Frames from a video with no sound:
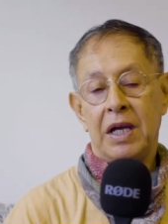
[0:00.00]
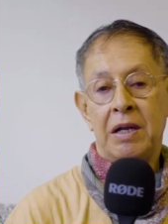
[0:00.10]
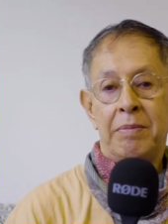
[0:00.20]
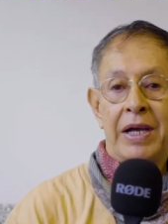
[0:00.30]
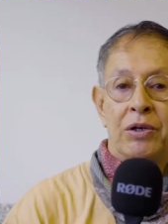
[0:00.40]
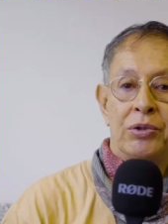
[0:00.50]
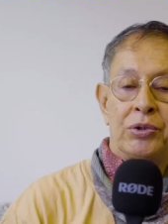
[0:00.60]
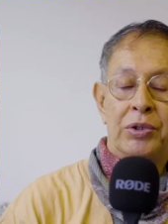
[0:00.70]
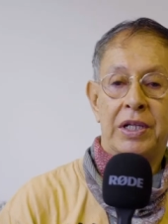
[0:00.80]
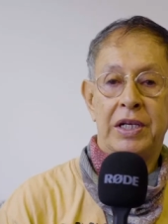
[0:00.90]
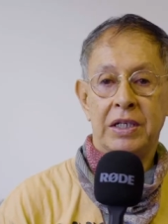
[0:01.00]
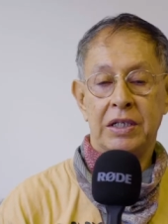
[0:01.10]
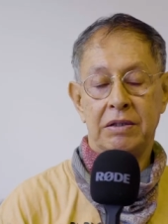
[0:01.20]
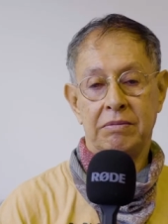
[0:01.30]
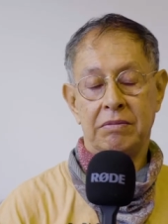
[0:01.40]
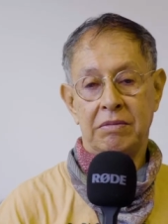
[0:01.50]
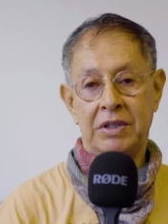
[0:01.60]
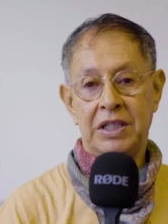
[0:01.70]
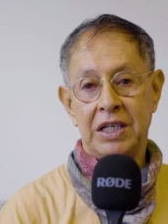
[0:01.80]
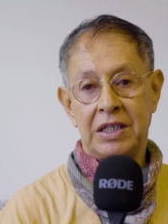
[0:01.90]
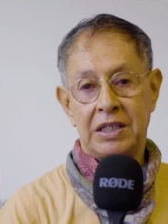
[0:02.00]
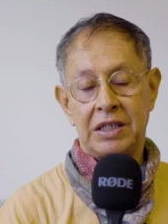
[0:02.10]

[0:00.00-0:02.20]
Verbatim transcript: In my country, they did